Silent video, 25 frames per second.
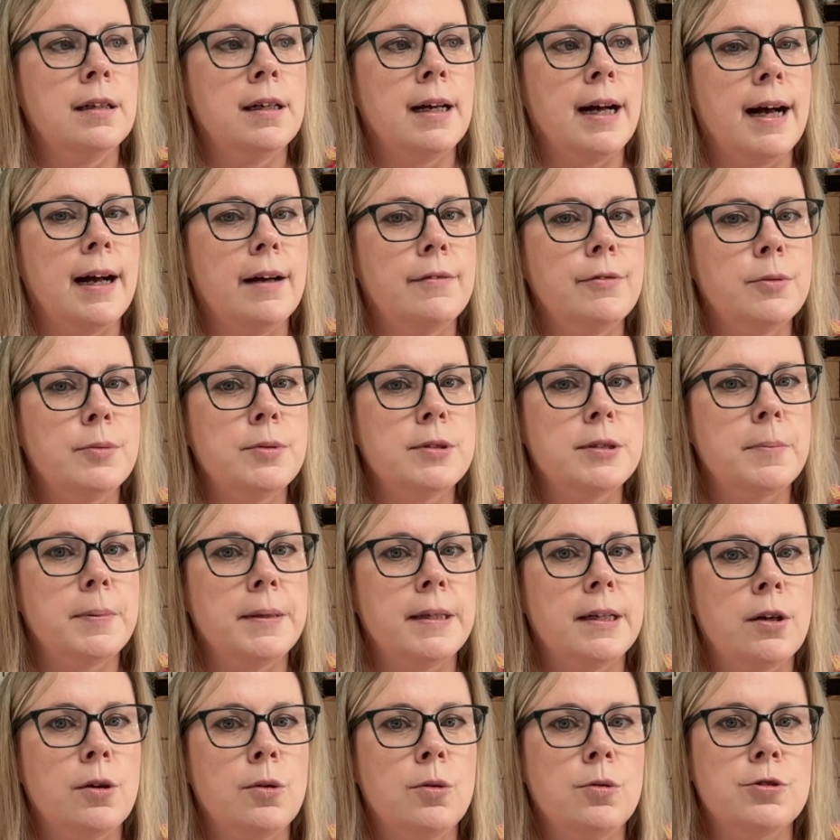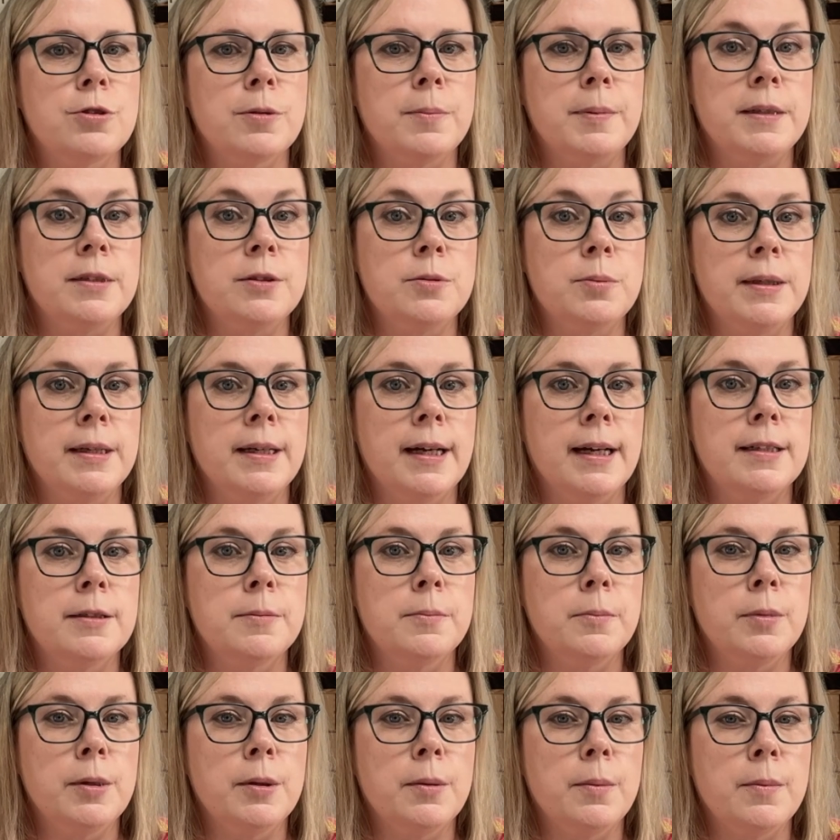was a bit older because we
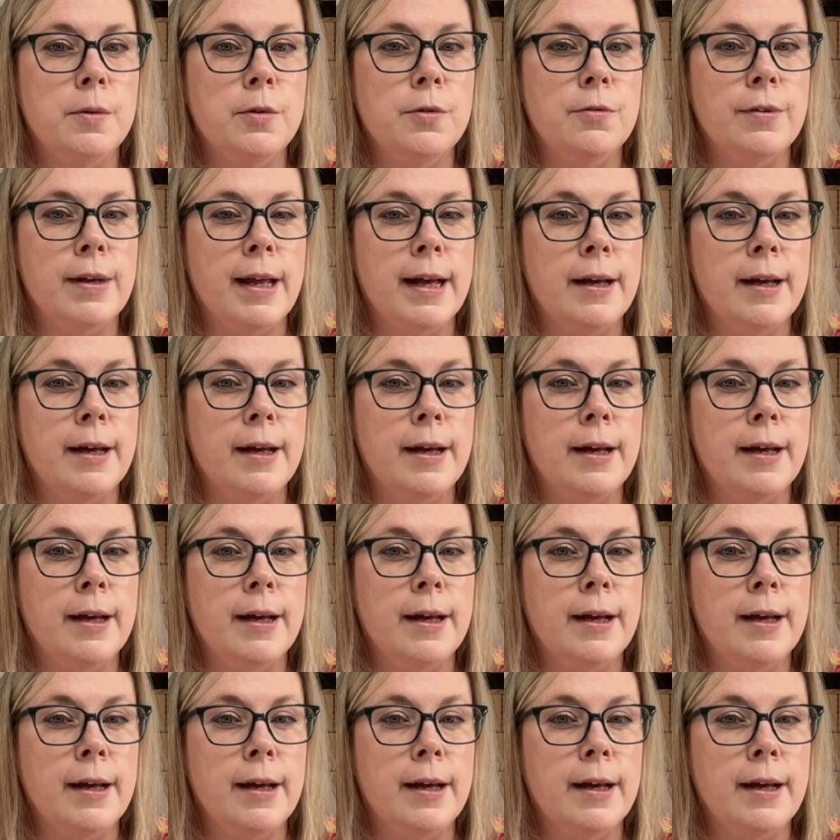were moving